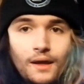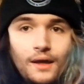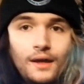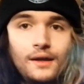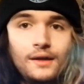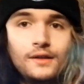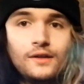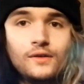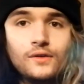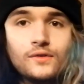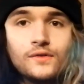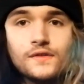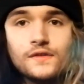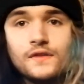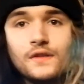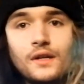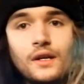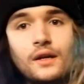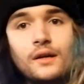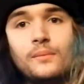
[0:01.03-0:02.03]
Hey dudes,
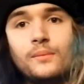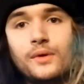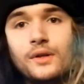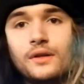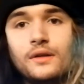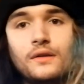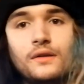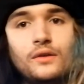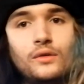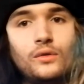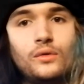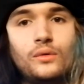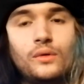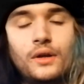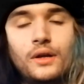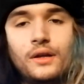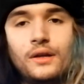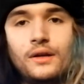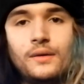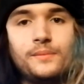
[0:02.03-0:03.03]
today I'm bringing you
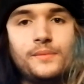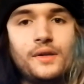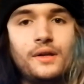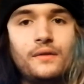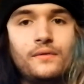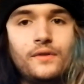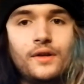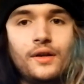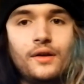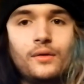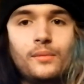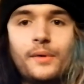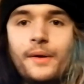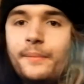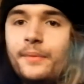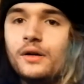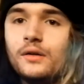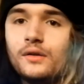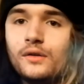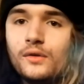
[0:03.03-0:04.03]
an updated video on my
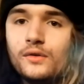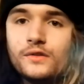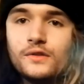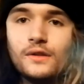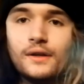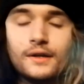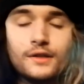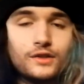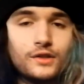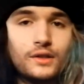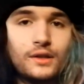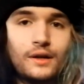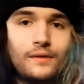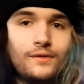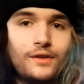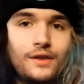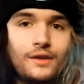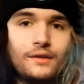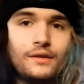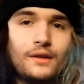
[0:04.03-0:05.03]
punk clothes collection.
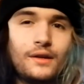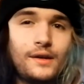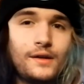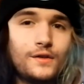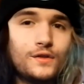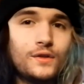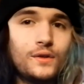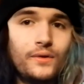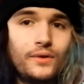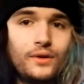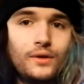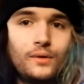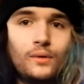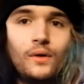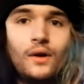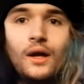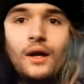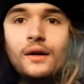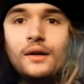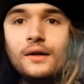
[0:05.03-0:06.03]
Everything that I show you
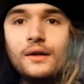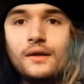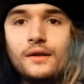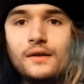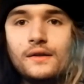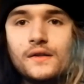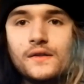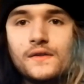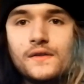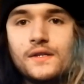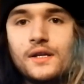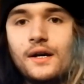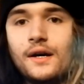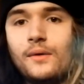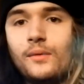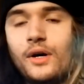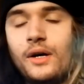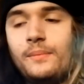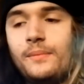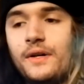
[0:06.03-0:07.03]
is
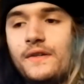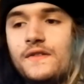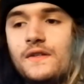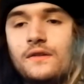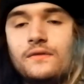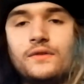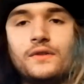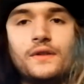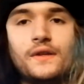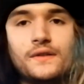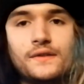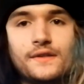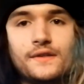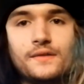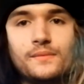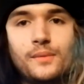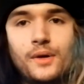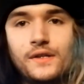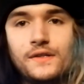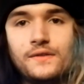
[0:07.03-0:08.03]
DIY'd myself unless I
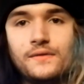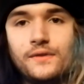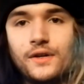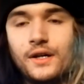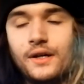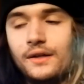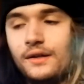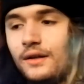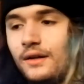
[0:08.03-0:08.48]
specify